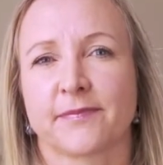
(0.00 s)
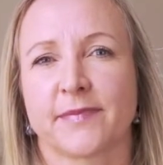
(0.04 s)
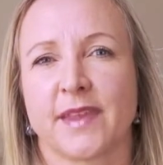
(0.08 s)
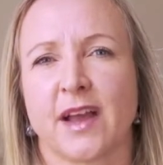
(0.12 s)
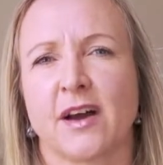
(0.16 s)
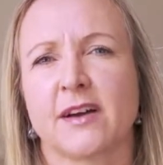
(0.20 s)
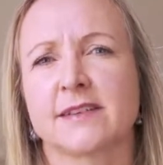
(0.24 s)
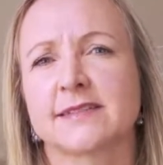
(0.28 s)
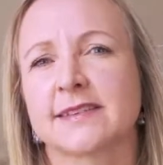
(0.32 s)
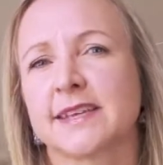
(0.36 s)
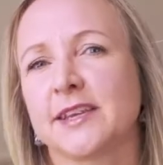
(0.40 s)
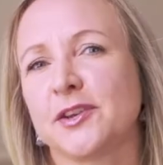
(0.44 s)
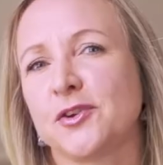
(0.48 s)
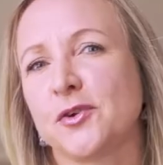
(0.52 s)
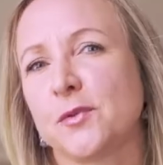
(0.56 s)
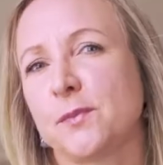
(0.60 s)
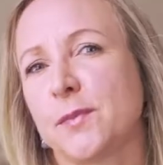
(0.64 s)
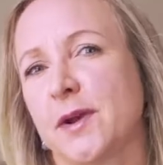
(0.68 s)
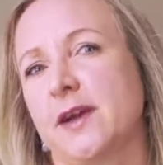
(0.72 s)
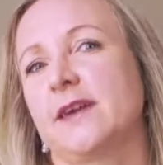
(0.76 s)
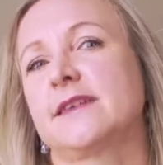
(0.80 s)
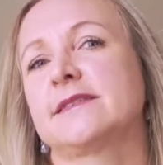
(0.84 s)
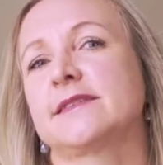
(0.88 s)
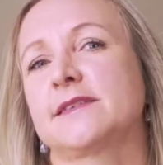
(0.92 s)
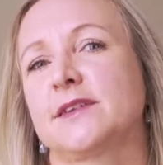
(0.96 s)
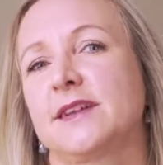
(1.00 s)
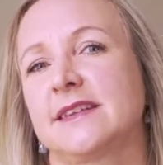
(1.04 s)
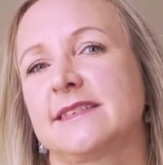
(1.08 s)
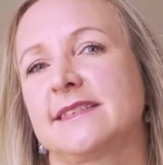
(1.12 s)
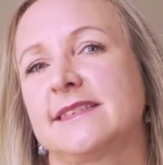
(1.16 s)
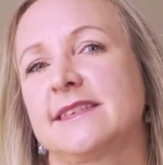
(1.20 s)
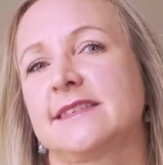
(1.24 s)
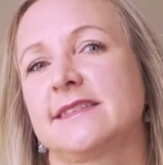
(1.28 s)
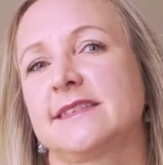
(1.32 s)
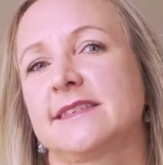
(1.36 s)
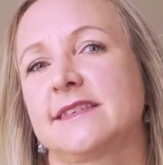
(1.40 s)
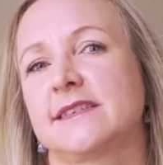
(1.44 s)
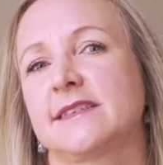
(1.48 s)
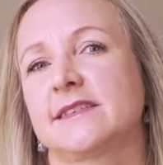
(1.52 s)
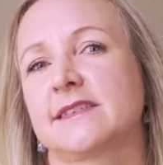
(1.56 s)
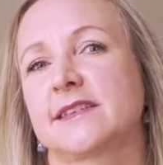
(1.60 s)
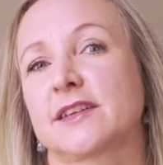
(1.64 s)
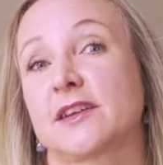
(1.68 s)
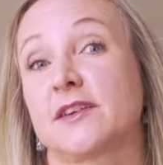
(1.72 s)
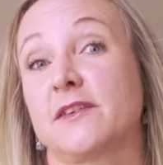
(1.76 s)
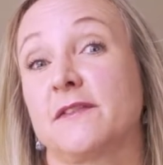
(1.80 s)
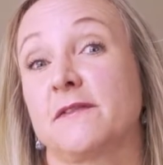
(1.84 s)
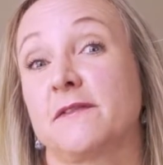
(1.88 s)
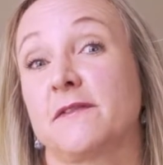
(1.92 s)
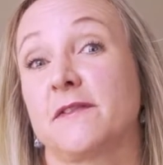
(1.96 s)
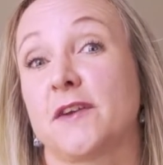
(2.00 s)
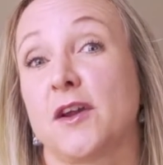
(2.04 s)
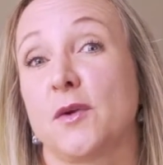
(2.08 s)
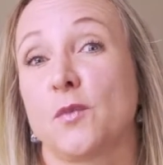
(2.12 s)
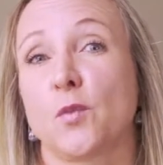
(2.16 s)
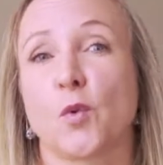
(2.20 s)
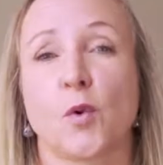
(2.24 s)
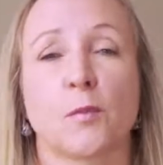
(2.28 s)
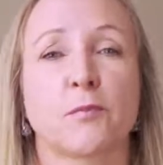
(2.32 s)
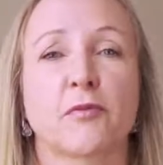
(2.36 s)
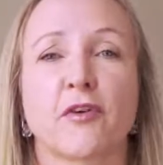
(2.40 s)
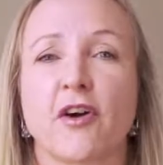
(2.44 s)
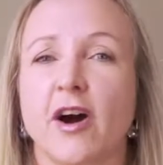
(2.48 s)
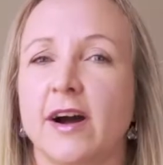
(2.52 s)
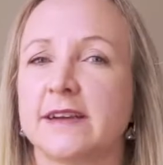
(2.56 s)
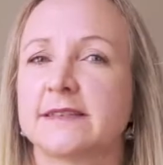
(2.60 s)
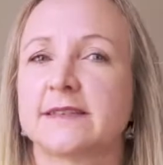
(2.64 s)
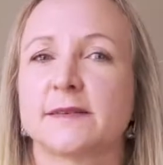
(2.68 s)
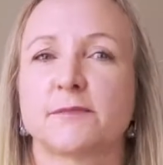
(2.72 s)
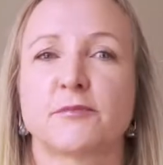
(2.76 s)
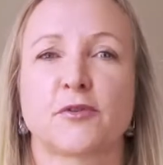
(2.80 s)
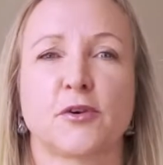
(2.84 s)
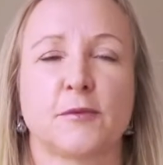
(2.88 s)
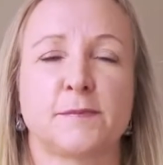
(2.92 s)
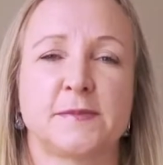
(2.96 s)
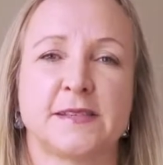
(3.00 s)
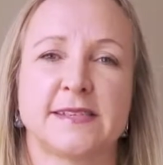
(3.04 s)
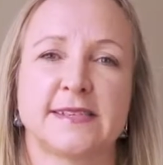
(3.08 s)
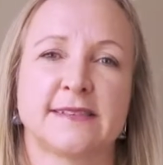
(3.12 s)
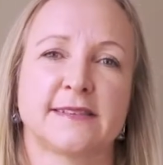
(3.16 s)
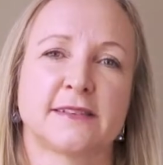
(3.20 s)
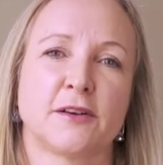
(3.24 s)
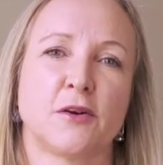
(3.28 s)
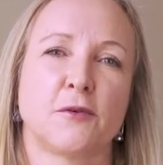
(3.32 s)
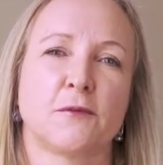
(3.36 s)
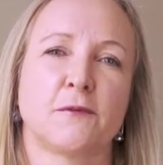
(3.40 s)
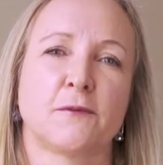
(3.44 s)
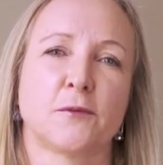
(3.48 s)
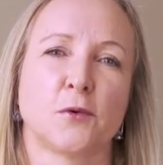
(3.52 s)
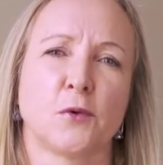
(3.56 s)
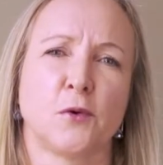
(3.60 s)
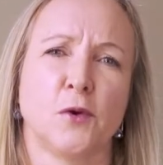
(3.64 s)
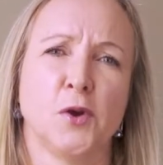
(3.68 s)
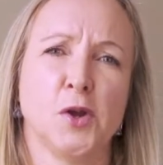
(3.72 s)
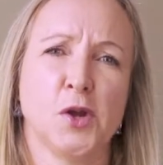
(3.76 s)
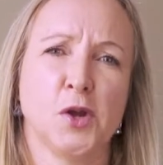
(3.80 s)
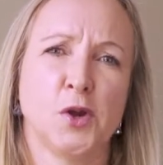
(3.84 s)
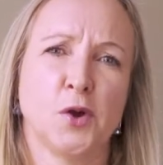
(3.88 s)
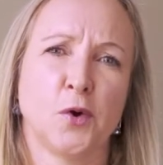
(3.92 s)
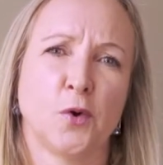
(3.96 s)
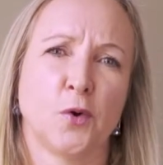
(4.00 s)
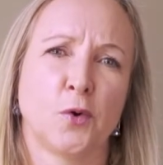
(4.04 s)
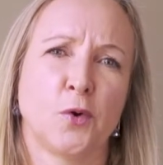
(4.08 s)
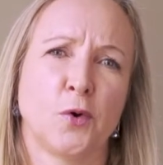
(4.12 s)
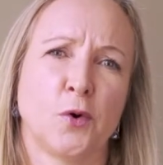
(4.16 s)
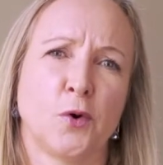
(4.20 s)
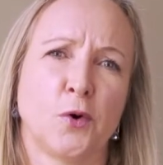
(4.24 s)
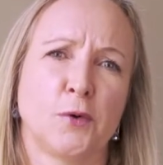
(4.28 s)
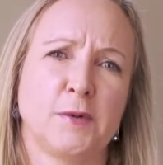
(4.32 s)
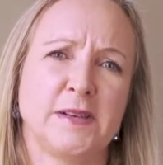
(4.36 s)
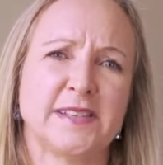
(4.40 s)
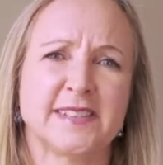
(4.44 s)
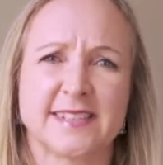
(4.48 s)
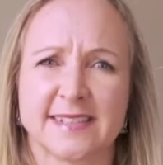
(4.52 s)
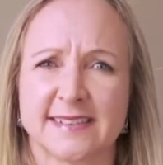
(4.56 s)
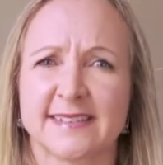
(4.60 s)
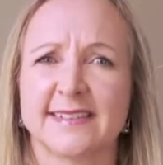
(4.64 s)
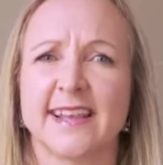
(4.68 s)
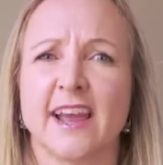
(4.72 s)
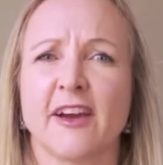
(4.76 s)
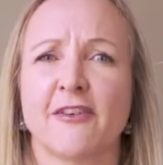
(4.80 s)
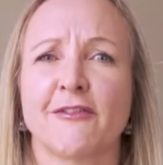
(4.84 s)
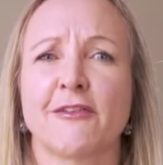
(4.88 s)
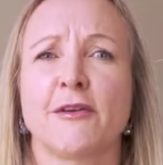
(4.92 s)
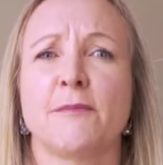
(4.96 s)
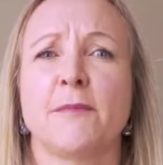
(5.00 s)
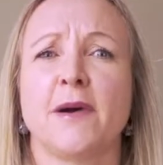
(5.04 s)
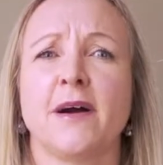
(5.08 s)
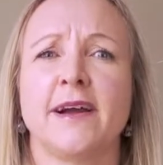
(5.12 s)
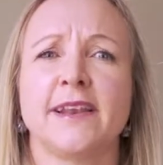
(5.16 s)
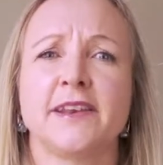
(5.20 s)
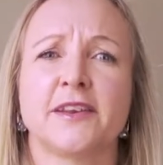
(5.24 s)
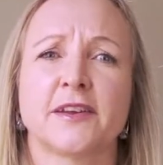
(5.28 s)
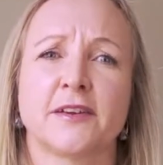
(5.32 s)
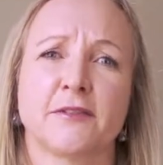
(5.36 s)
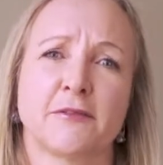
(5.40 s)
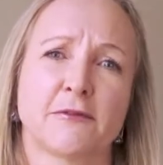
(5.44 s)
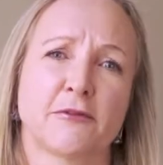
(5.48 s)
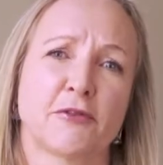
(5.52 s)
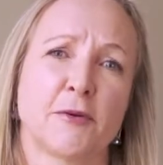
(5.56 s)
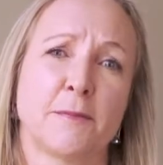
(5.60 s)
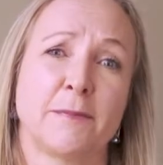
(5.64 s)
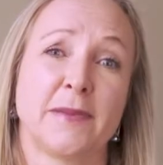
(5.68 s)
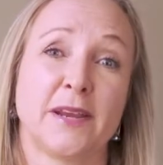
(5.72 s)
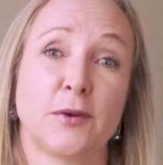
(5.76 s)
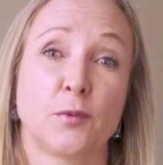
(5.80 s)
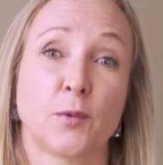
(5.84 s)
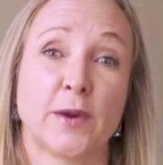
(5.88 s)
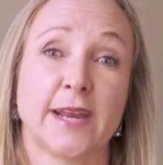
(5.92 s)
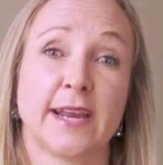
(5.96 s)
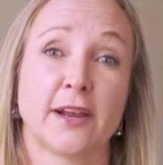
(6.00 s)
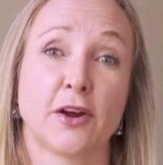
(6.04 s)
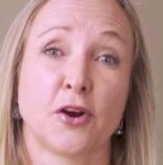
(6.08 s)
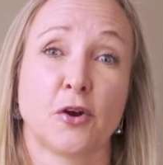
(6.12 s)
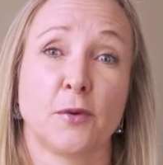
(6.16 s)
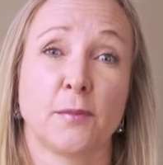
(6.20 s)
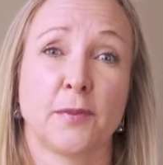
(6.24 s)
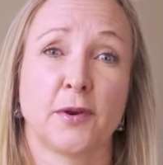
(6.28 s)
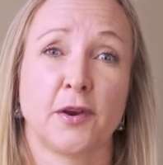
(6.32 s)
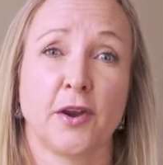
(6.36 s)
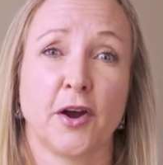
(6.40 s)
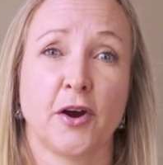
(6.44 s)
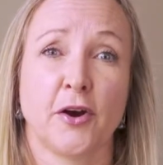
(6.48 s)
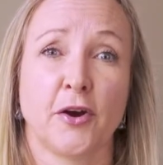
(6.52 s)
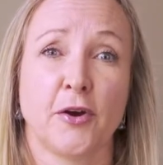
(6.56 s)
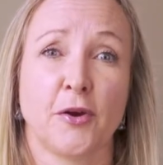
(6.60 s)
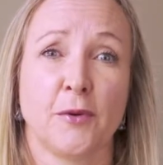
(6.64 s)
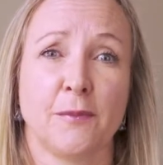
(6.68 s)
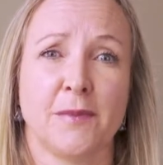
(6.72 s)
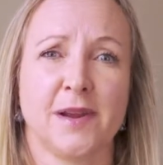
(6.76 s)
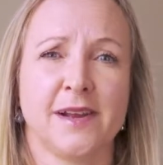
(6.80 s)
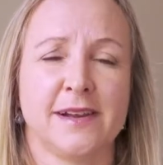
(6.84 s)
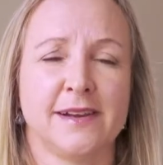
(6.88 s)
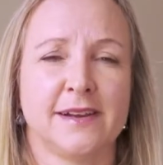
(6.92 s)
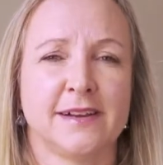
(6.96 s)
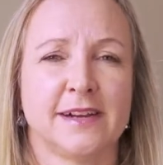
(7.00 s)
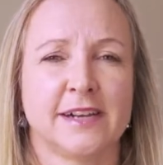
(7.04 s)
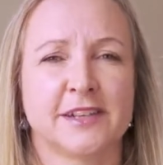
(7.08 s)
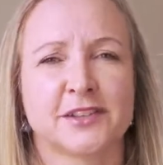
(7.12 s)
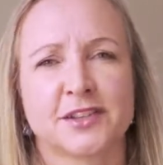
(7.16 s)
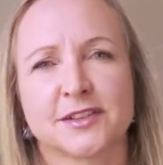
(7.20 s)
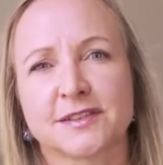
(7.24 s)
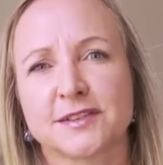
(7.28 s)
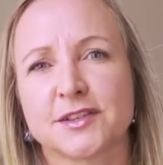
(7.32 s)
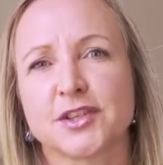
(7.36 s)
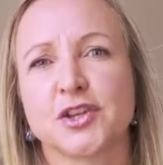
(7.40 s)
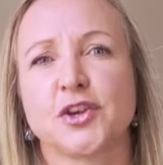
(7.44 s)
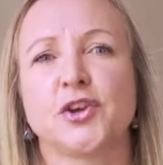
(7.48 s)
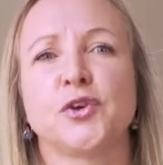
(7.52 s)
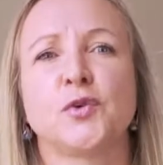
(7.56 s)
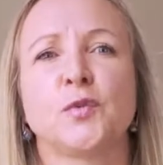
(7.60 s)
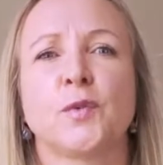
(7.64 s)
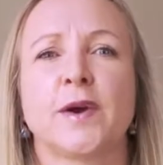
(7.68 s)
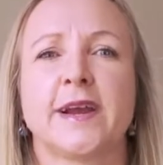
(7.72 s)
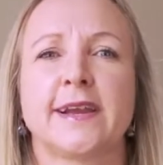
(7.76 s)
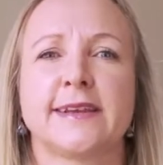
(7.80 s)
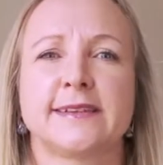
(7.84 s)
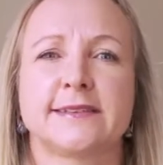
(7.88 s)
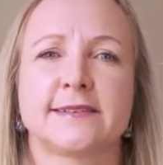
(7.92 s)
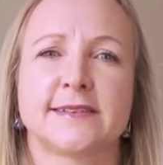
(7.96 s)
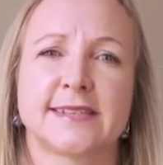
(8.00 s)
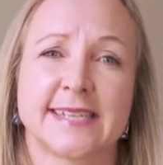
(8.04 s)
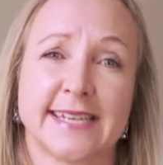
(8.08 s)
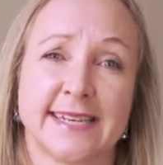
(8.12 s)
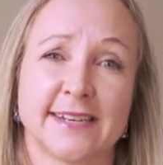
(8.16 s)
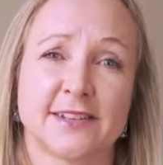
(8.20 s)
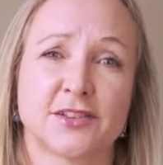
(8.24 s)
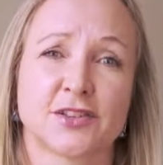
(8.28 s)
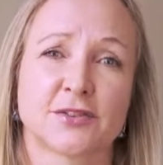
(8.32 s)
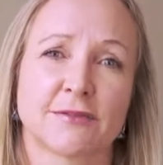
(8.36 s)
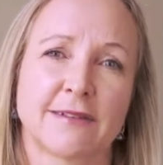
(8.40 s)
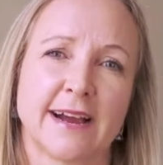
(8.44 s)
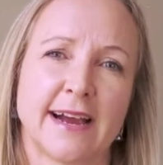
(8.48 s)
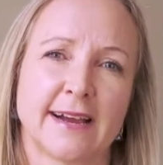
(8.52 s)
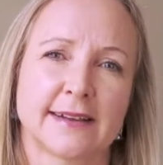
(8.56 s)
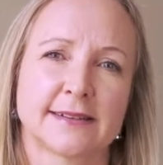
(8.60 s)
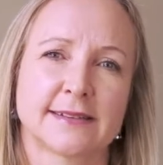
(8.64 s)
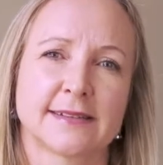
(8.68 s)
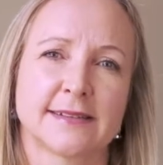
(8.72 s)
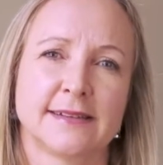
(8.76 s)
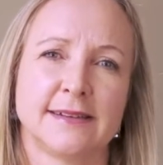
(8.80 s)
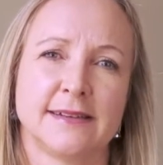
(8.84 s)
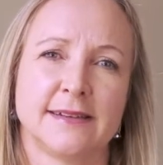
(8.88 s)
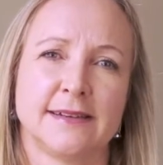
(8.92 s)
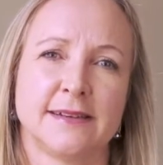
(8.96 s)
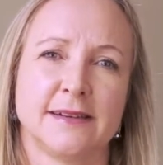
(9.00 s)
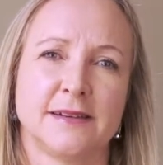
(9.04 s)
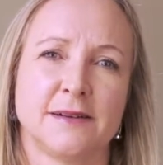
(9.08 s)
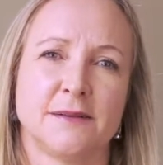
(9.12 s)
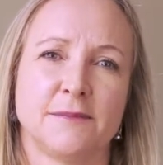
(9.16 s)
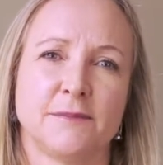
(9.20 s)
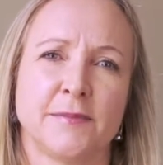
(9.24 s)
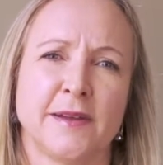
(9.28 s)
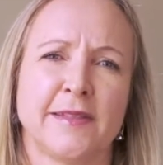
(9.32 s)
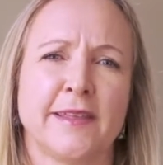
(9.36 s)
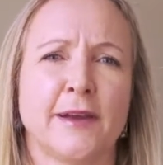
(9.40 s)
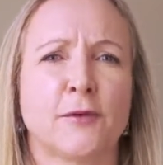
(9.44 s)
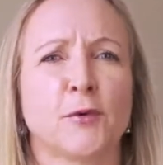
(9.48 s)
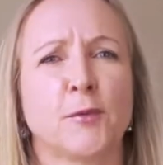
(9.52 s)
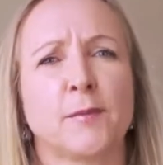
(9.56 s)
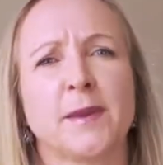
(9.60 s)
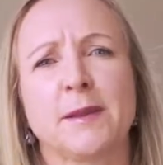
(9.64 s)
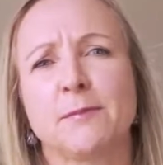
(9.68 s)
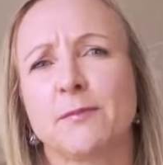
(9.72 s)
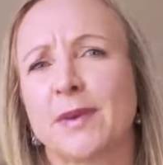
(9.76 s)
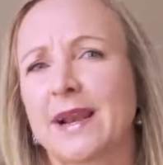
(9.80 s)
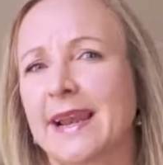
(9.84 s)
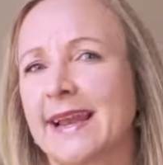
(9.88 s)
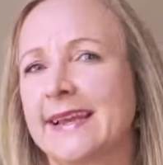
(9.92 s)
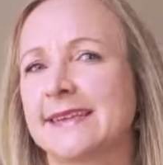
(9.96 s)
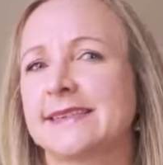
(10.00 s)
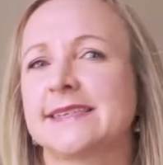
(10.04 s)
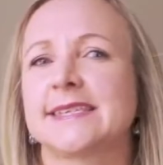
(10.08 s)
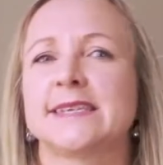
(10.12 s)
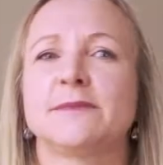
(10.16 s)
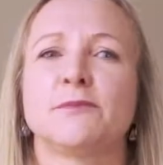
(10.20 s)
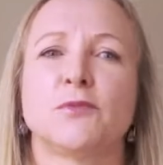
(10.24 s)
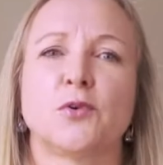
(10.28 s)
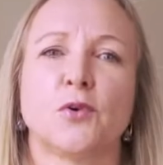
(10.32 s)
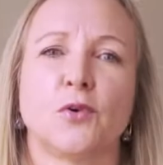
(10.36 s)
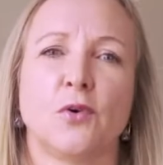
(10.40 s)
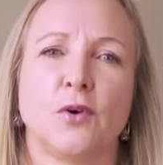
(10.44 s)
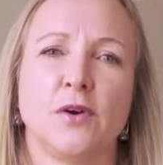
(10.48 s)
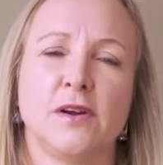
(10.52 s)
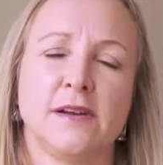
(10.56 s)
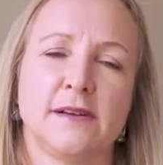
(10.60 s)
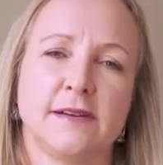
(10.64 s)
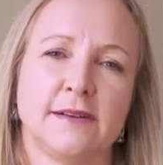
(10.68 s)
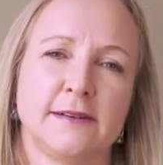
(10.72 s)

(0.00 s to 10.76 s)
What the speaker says: Asking your personal assistant to confirm what price a property sold for or to set a reminder for a midweek open home are just two ways to interact, but there will be plenty more.